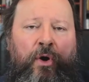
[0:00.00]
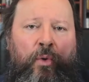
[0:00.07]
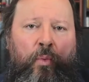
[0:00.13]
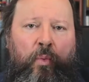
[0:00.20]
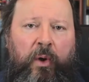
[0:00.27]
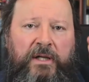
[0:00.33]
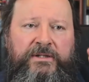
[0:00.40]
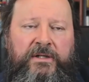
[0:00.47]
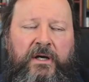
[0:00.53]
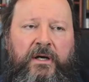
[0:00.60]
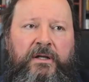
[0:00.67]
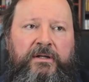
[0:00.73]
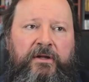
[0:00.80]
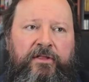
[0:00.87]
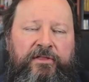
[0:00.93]
what
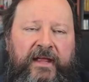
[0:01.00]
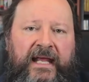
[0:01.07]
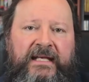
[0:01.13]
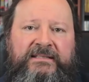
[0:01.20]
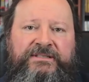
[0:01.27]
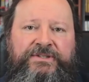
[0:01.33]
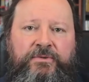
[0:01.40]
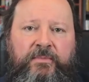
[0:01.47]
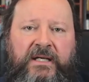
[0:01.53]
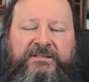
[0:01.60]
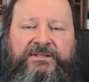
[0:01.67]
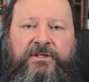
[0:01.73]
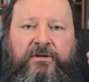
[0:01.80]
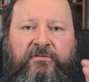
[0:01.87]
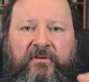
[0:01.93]
are the things you
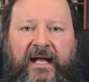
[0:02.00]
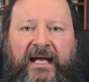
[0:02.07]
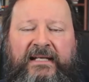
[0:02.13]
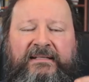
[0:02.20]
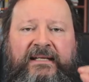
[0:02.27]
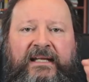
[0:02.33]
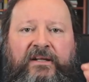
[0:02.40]
must correct